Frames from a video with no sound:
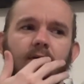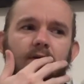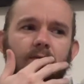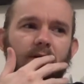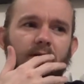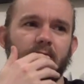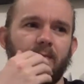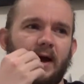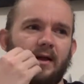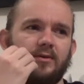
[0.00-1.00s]
the middle of the
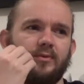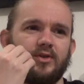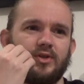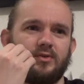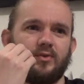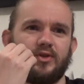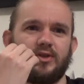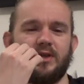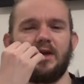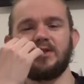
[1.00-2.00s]
palate, which is which
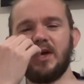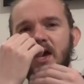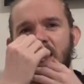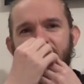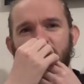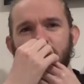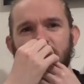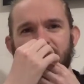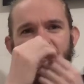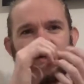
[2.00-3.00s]
is nice. If you go to
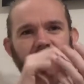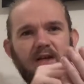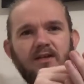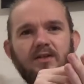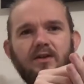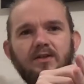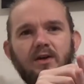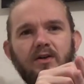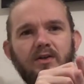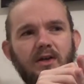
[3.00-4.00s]
the very centre of the
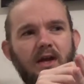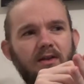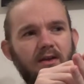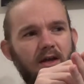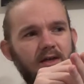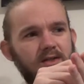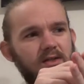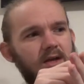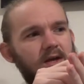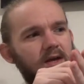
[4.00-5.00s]
tongue, you get the
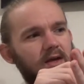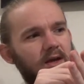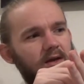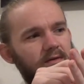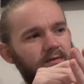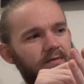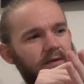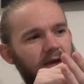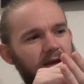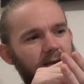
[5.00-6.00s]
nice kind of
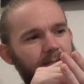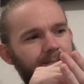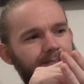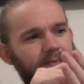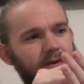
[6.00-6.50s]
um,